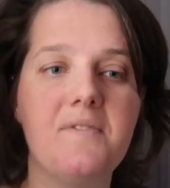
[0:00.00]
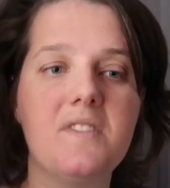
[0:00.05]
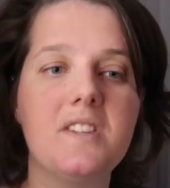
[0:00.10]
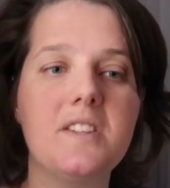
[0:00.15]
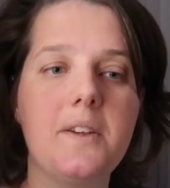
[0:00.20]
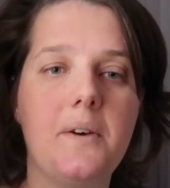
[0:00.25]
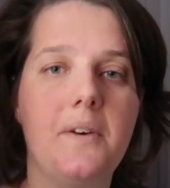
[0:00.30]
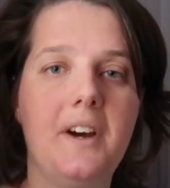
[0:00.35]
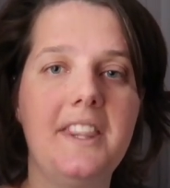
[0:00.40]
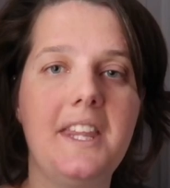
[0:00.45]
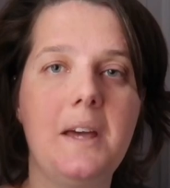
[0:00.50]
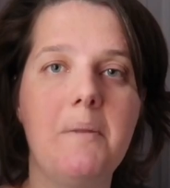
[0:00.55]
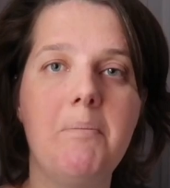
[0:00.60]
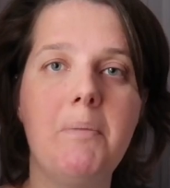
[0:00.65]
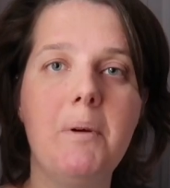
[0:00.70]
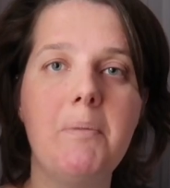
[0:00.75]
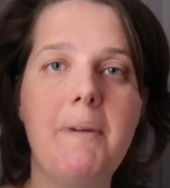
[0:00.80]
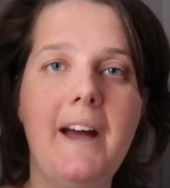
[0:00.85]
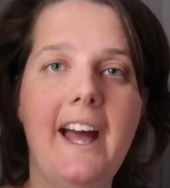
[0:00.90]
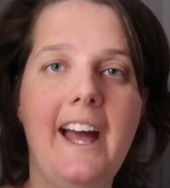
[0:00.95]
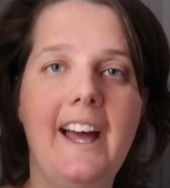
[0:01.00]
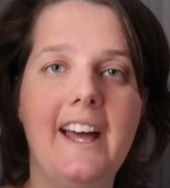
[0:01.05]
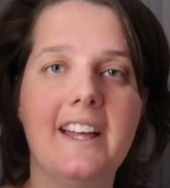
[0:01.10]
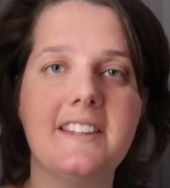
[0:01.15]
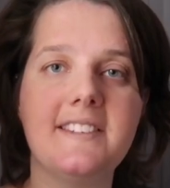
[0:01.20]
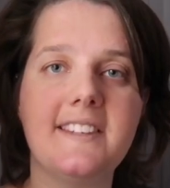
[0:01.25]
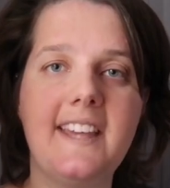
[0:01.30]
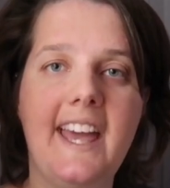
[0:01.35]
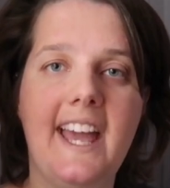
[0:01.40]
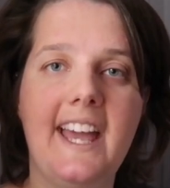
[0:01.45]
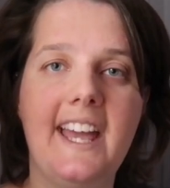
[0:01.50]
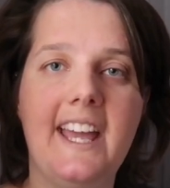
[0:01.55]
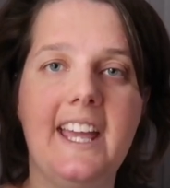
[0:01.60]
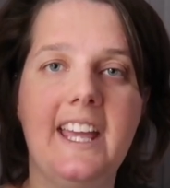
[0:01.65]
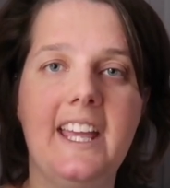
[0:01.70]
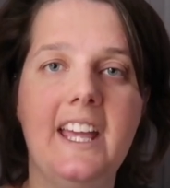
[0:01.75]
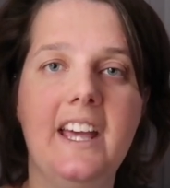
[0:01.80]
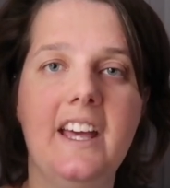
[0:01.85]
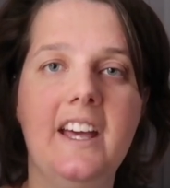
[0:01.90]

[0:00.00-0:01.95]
So I then prepared a